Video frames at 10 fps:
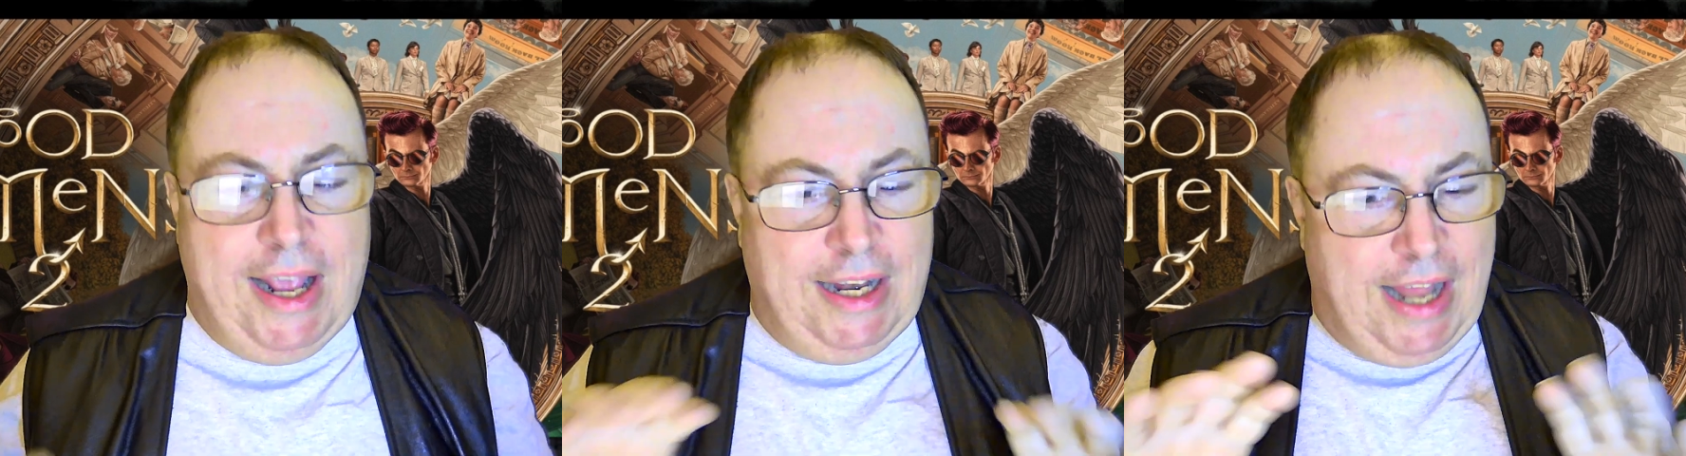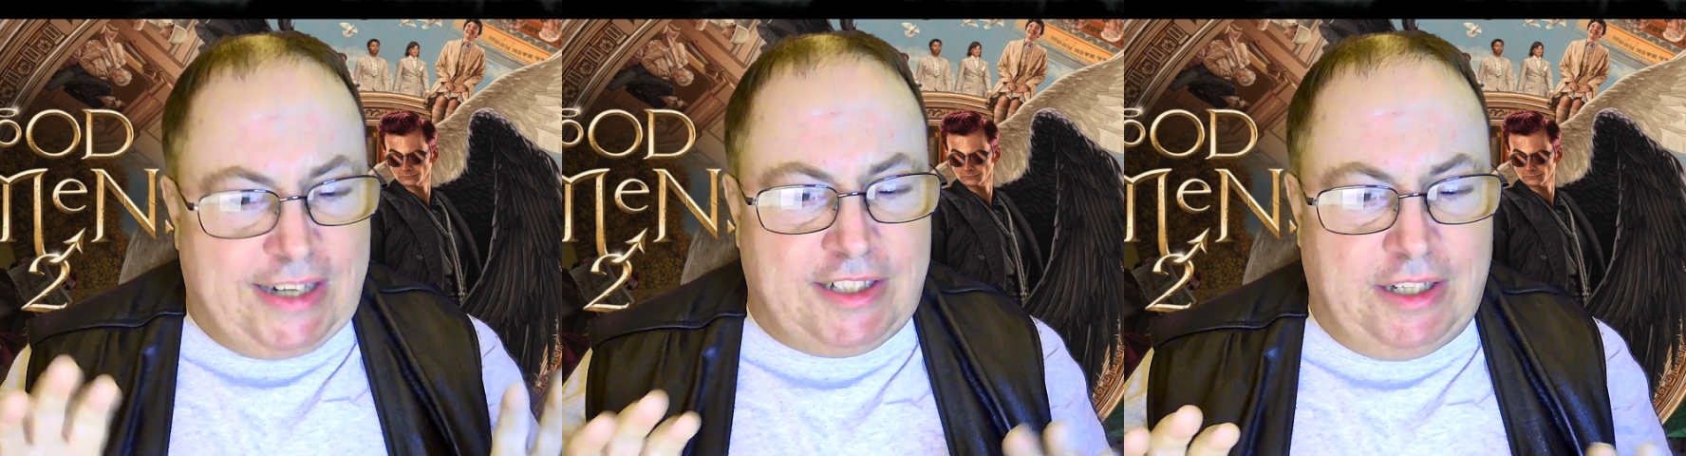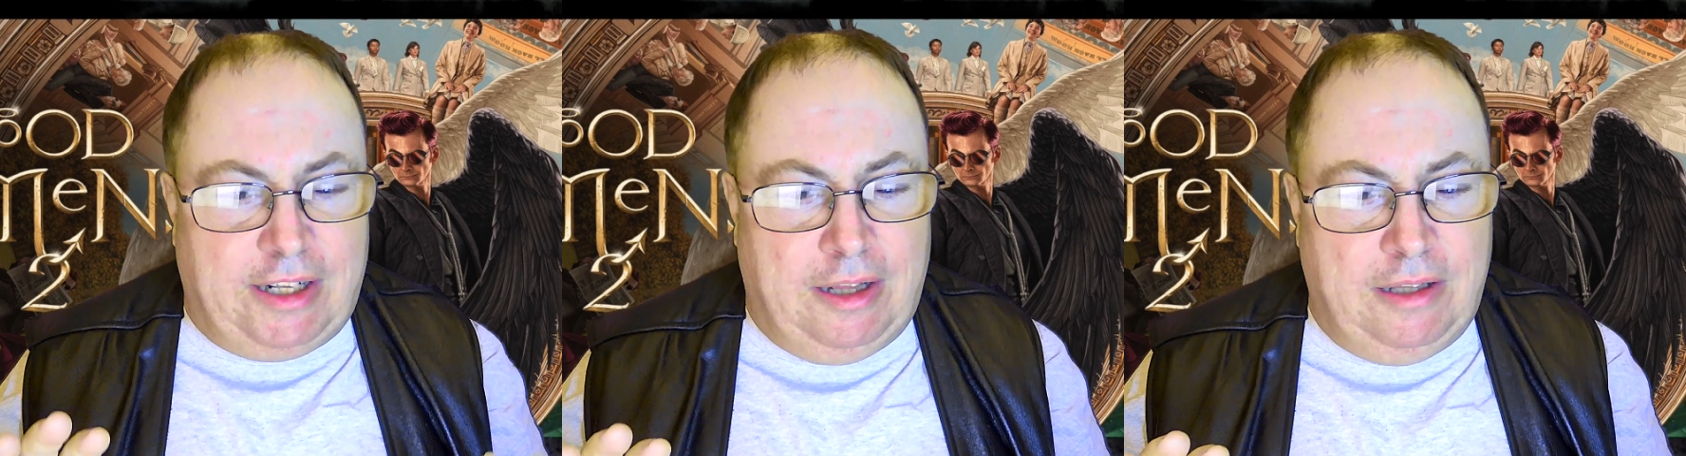Speaker 1: It lacked a
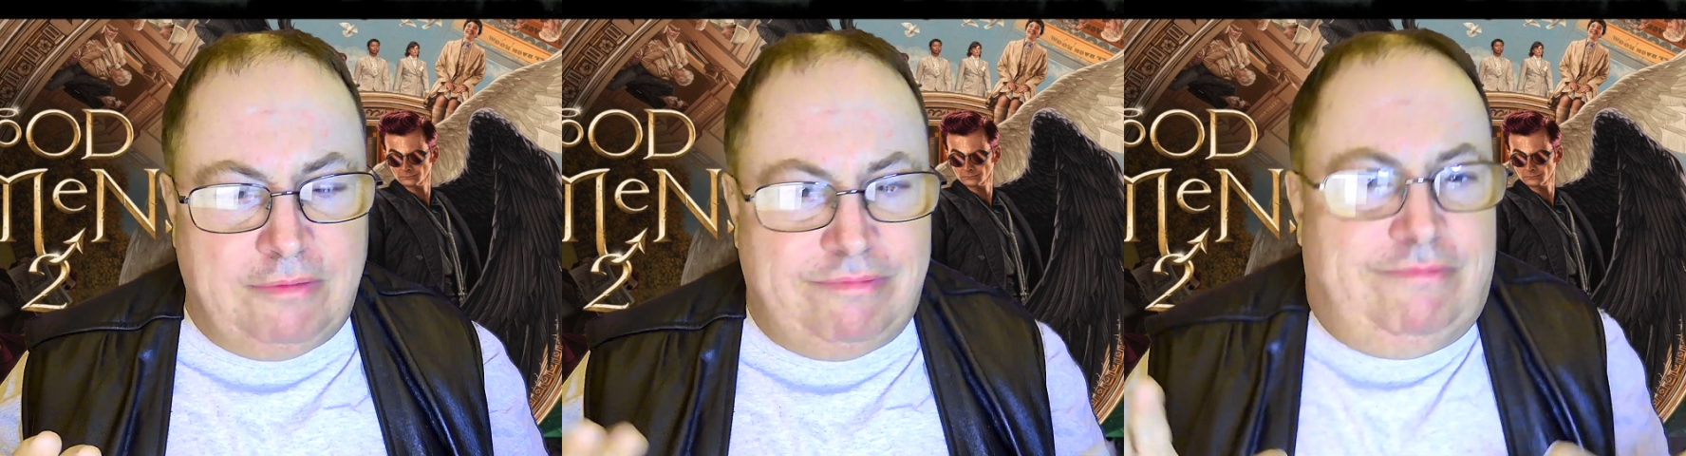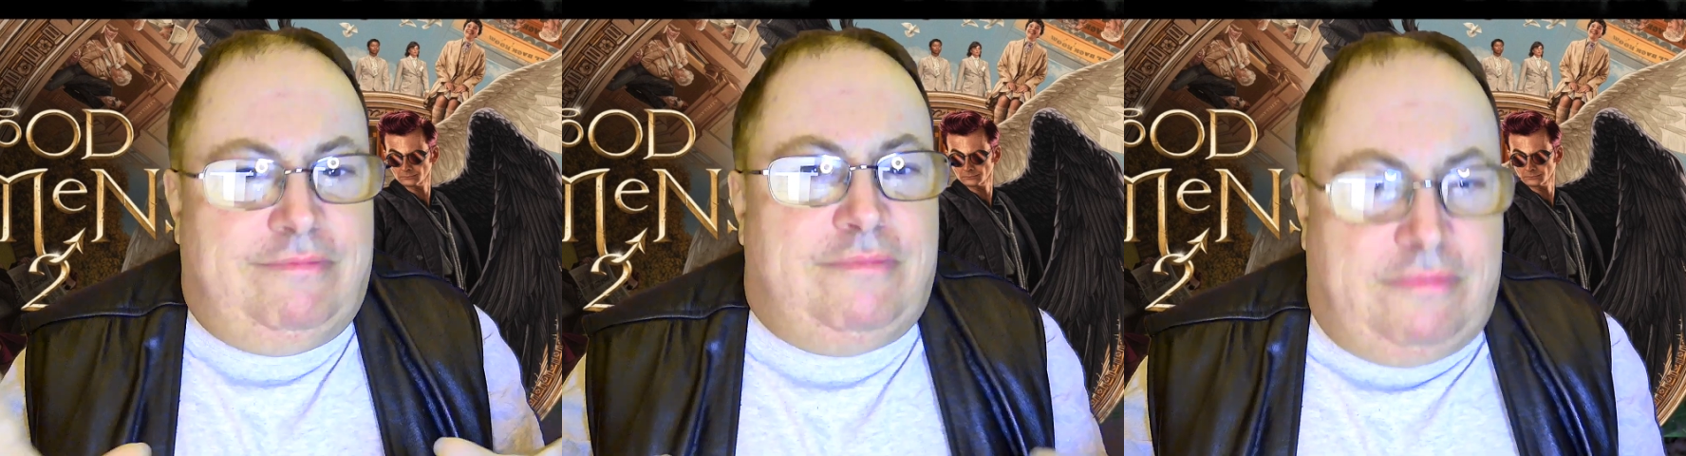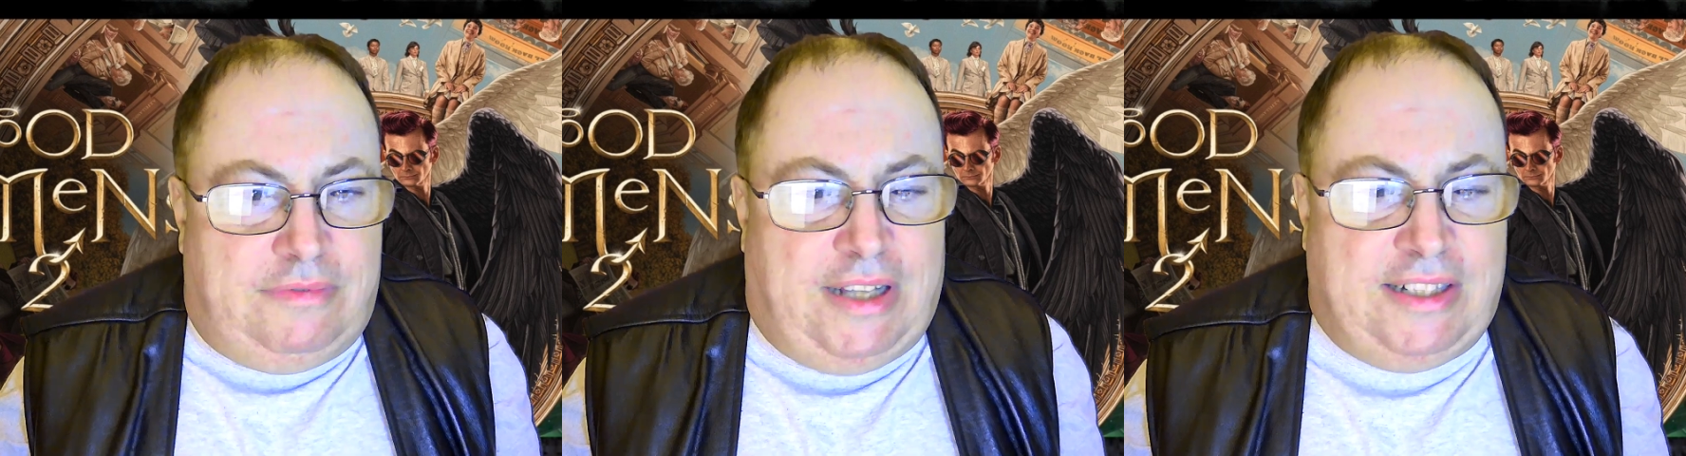little
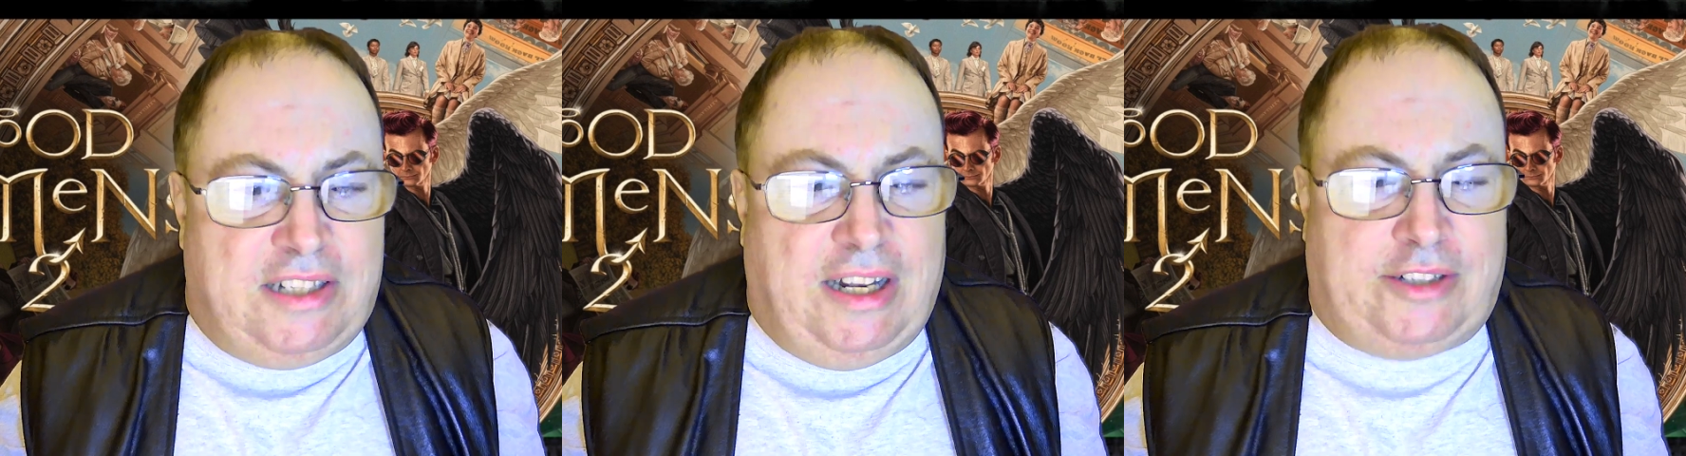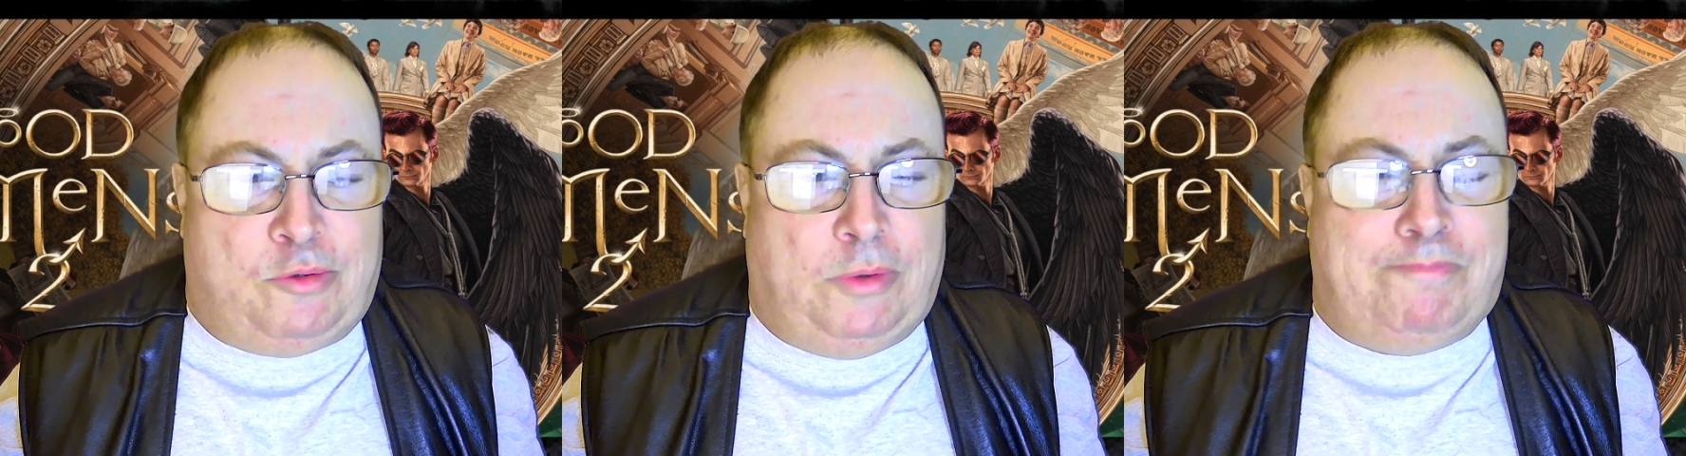intellectual